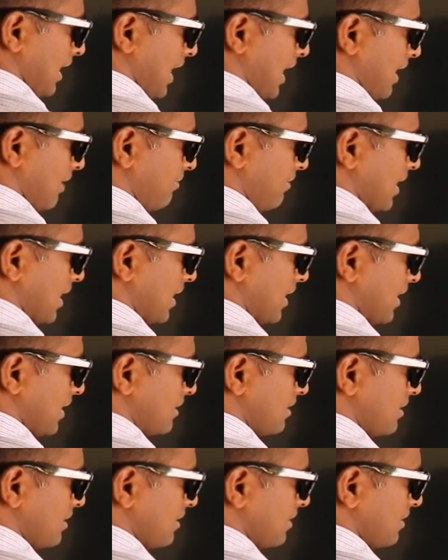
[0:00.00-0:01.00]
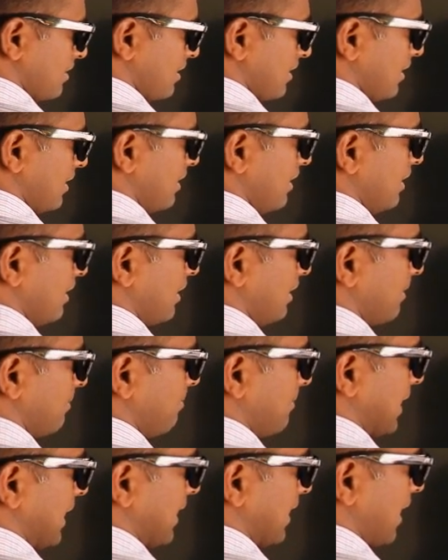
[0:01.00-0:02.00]
After this,
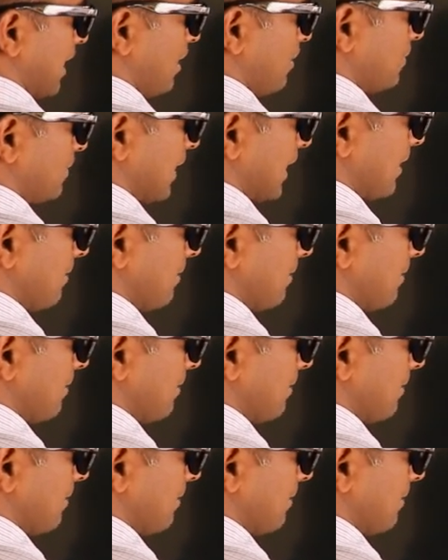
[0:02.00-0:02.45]
bring down